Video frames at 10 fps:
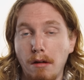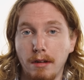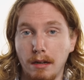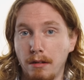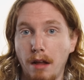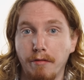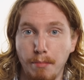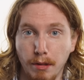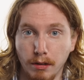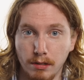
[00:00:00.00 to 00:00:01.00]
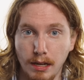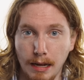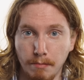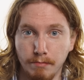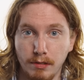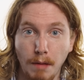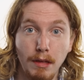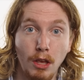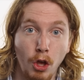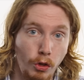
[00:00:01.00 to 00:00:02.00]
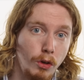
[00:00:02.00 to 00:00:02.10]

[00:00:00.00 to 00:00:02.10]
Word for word: out in an unfamiliar city. Something